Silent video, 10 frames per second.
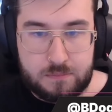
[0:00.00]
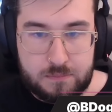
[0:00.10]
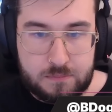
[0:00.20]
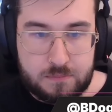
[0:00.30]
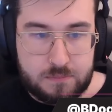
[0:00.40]

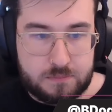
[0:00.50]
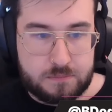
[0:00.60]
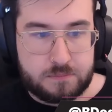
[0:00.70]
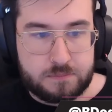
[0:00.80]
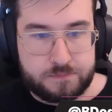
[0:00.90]

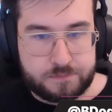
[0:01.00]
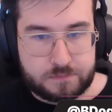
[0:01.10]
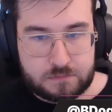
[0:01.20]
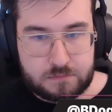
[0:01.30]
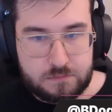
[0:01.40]

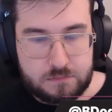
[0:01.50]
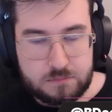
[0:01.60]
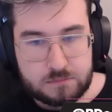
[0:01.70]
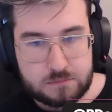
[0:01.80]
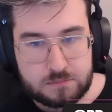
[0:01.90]

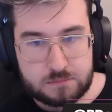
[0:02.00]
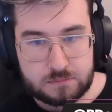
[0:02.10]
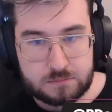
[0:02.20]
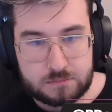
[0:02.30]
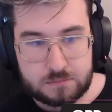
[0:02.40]

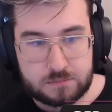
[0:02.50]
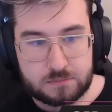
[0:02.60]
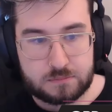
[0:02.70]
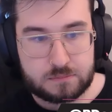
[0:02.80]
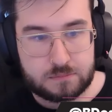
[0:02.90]

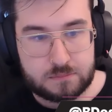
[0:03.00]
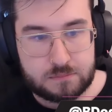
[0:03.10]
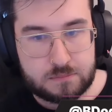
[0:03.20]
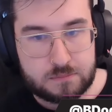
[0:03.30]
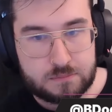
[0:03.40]

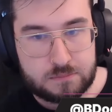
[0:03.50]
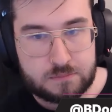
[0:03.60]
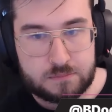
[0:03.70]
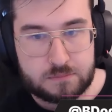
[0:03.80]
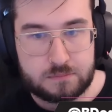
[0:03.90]

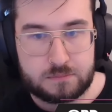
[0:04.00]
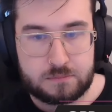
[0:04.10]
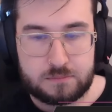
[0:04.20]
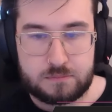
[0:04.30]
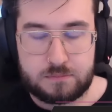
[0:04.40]

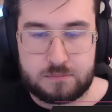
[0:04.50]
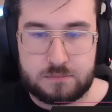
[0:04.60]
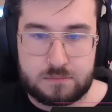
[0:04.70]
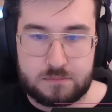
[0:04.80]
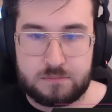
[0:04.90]

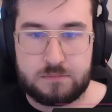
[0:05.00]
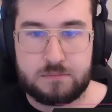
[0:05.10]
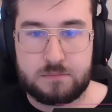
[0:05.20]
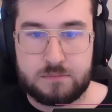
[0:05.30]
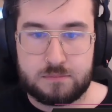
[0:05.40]

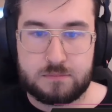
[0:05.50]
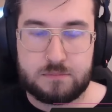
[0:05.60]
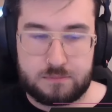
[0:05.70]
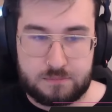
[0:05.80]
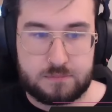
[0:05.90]

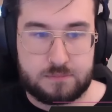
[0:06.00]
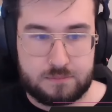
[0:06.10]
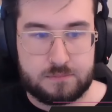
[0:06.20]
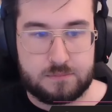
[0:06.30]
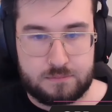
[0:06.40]

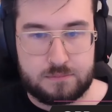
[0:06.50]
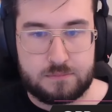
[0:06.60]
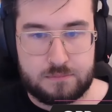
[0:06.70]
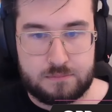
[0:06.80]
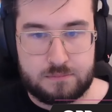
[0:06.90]

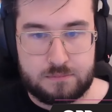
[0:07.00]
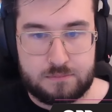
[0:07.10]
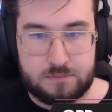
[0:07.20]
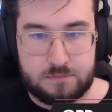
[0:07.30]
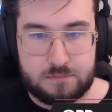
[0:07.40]

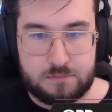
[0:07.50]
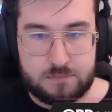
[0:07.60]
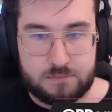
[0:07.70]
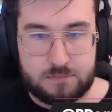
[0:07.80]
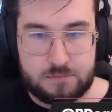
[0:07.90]
(not speaking)